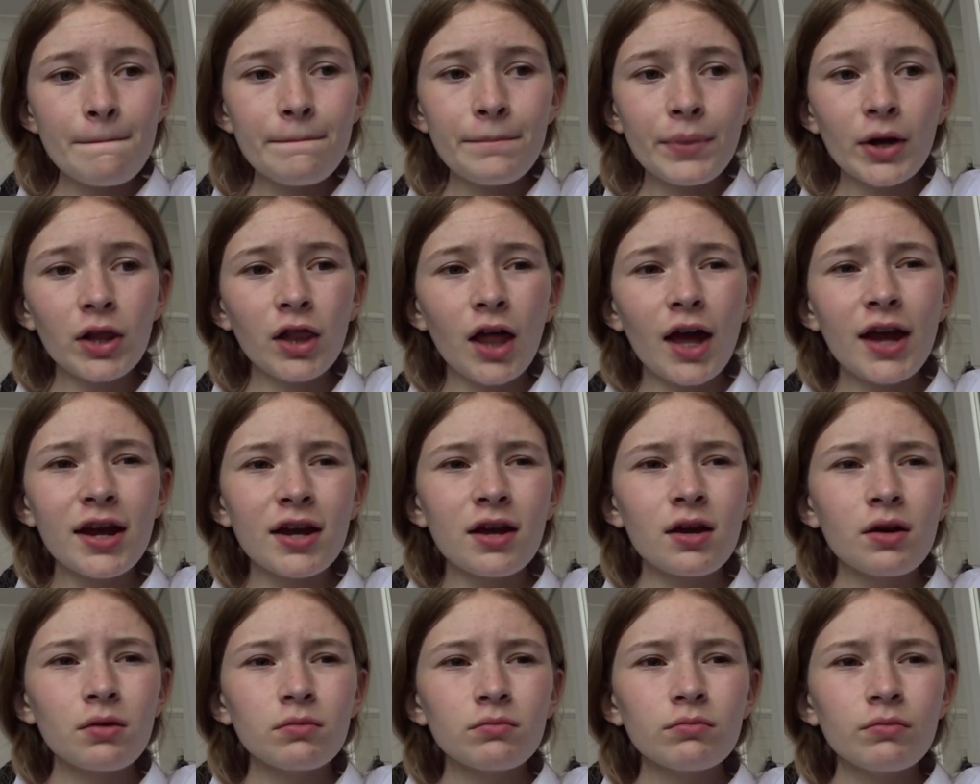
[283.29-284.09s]
But,
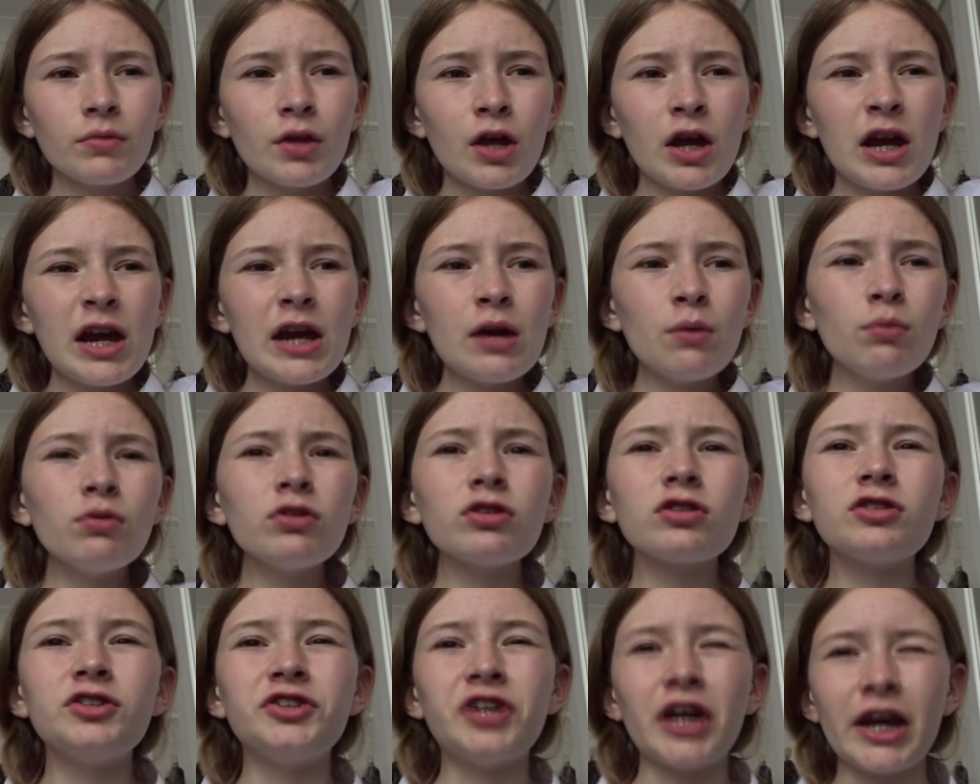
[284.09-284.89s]
like, it
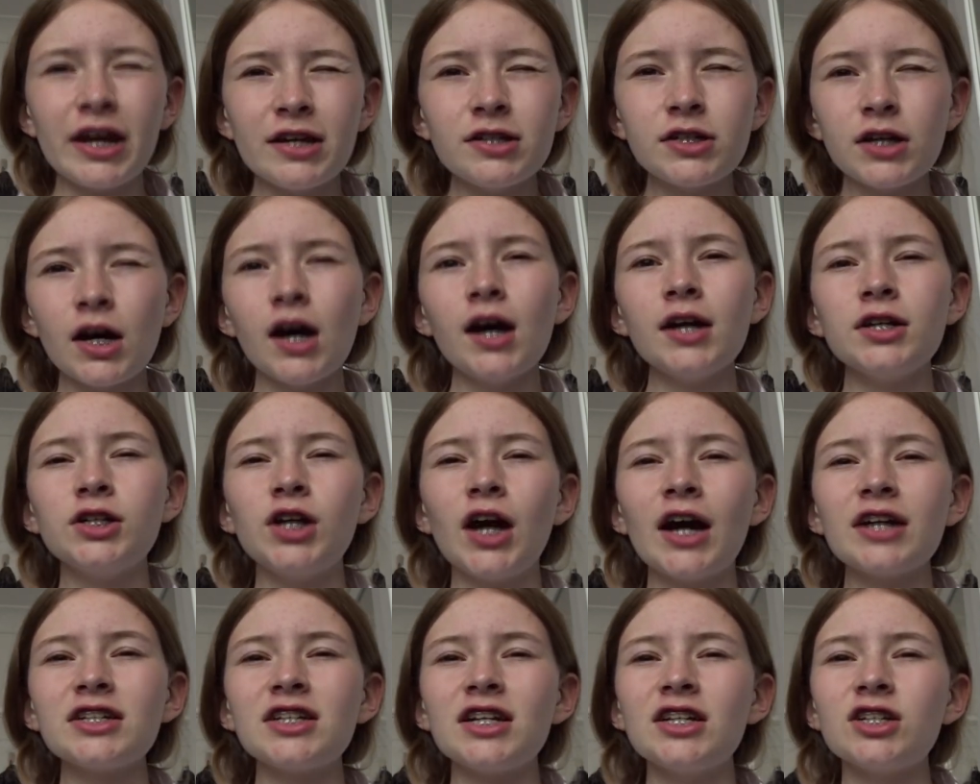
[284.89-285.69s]
was data and you
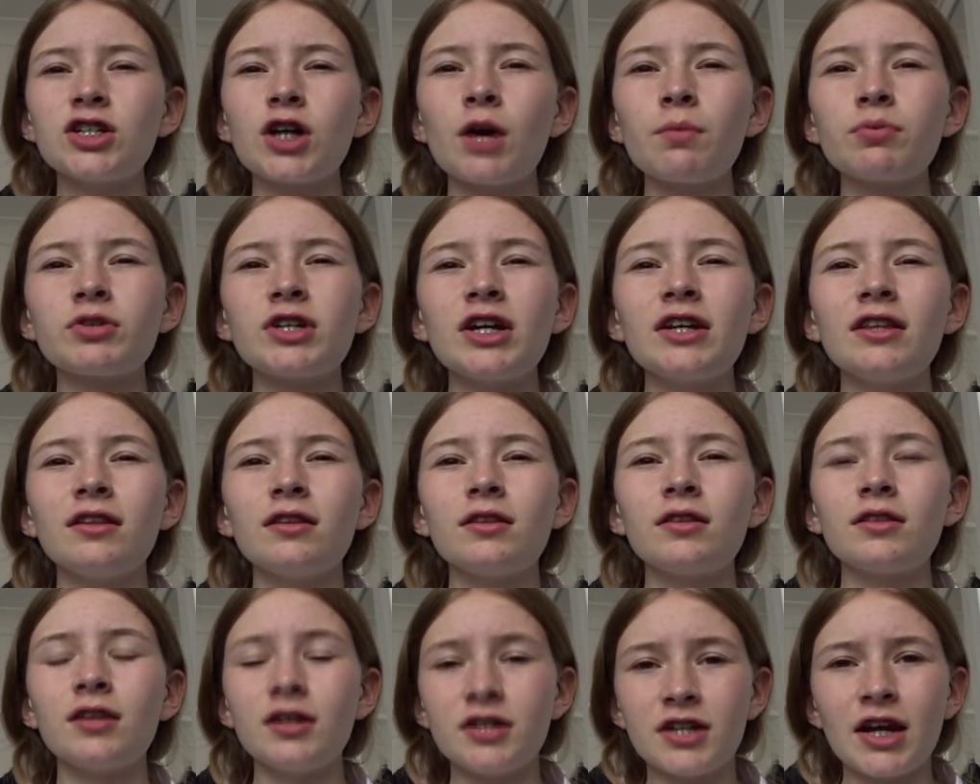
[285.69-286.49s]
had to interpret
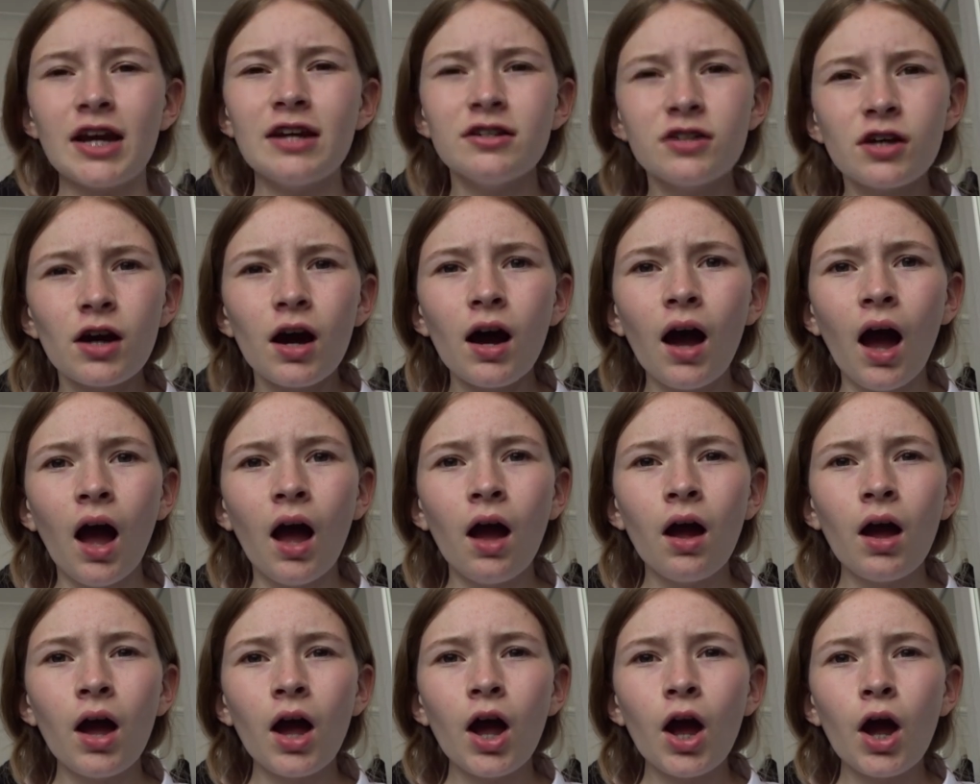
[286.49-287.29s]
the data
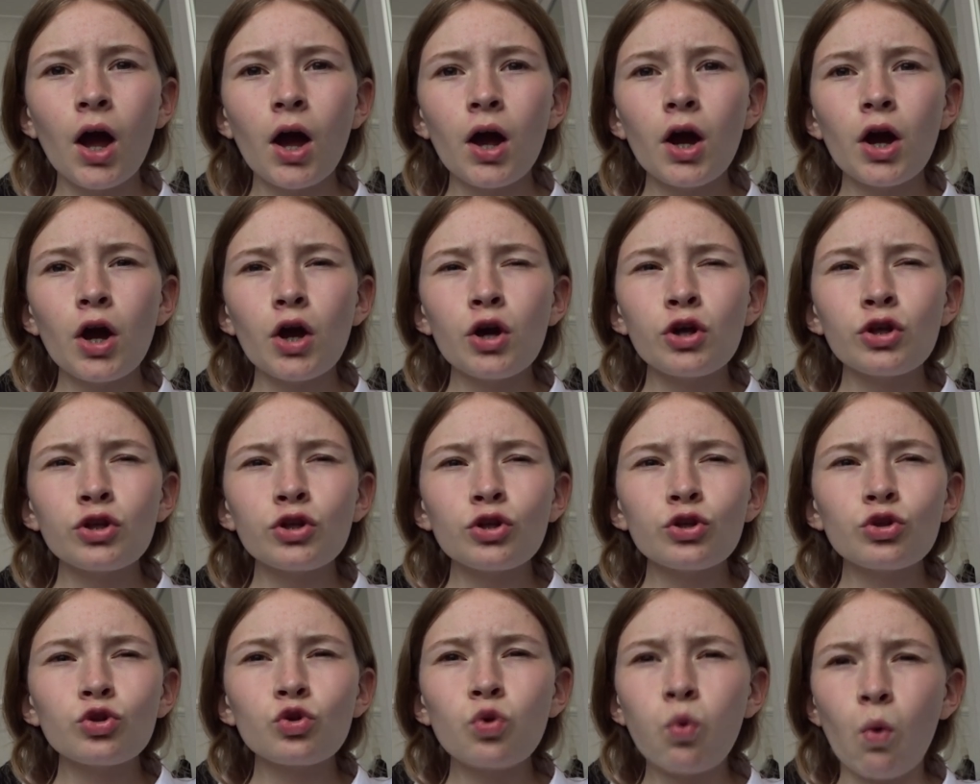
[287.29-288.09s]

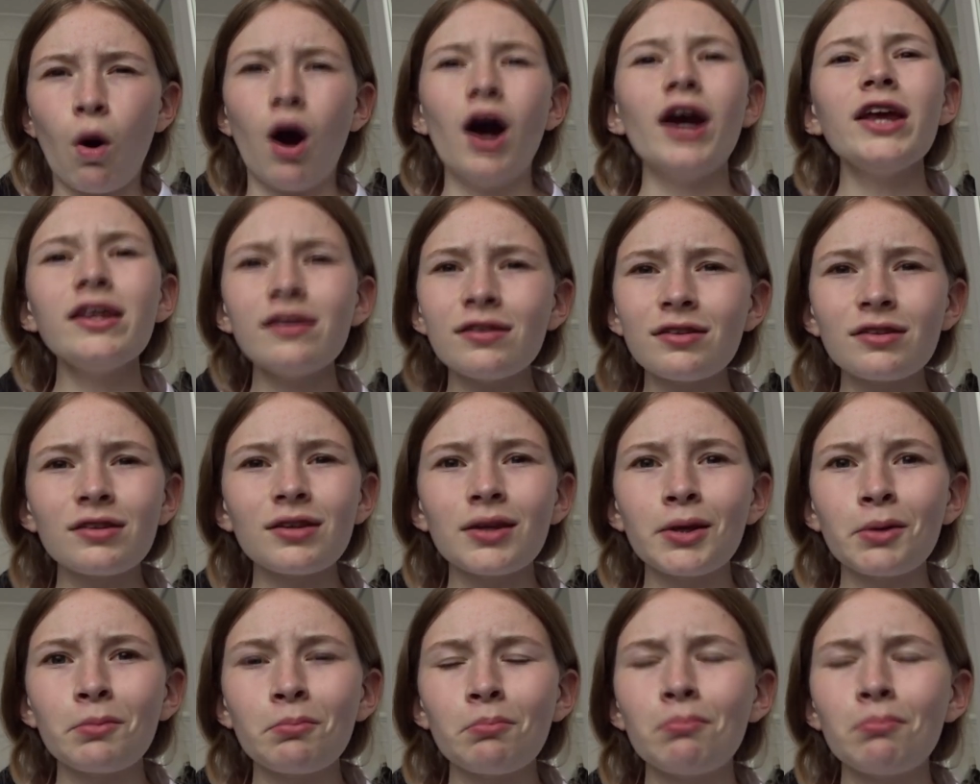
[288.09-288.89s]
twice.